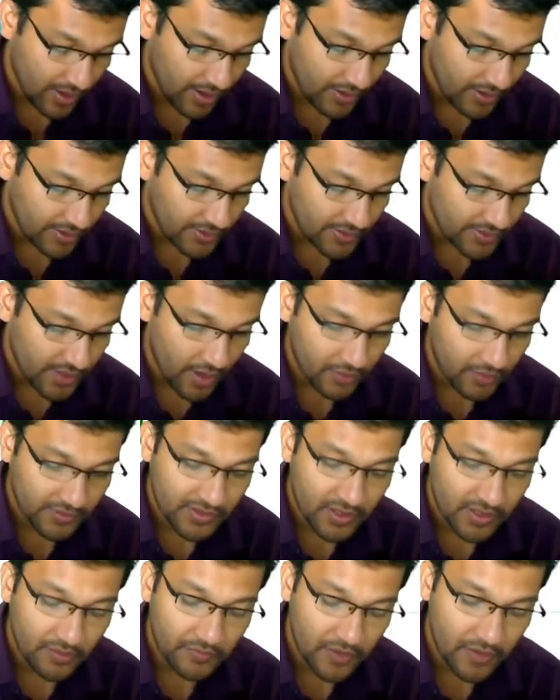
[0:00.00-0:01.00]
So
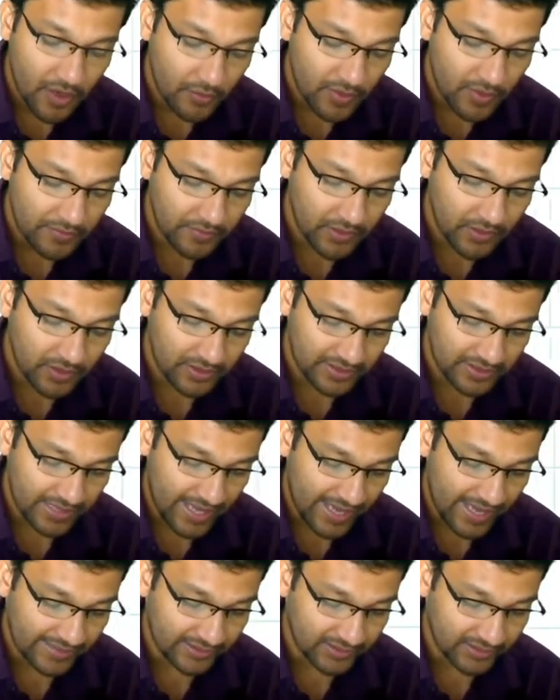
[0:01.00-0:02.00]
far we've looked
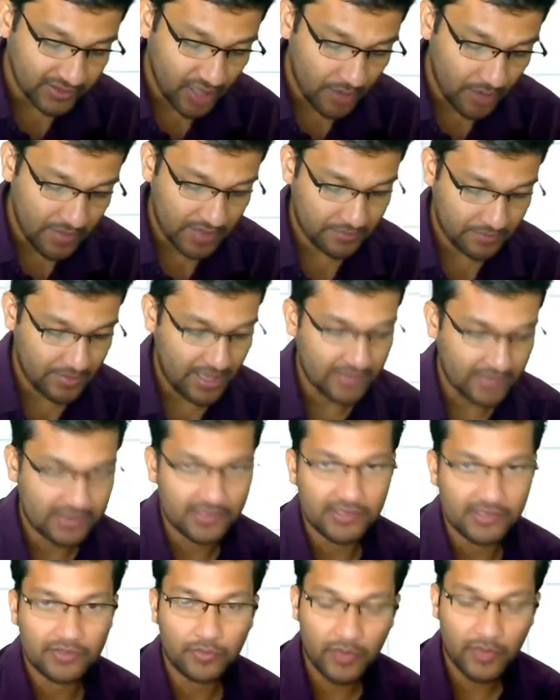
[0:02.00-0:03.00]
at atomic
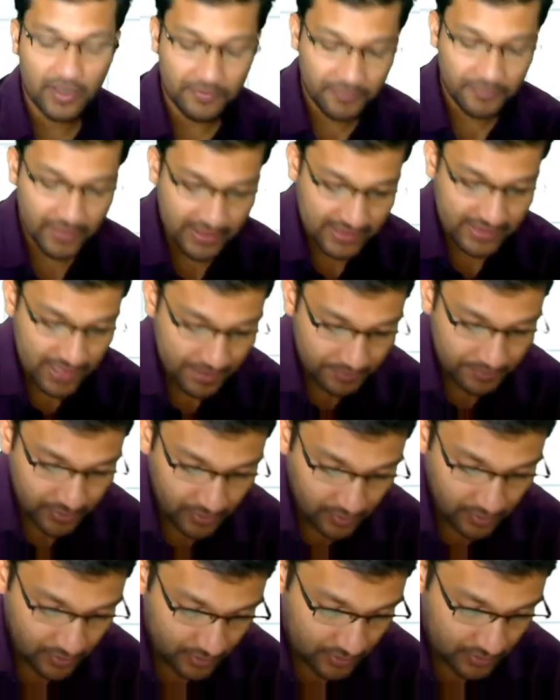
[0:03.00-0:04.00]
masses, where for
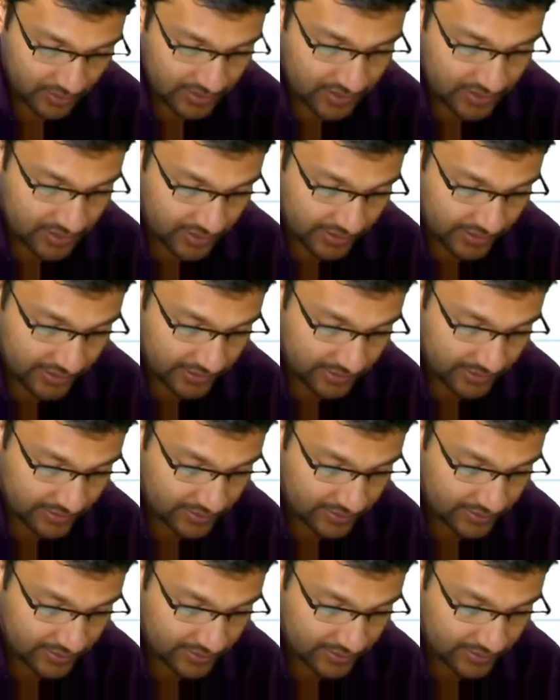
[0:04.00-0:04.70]
example, let's look at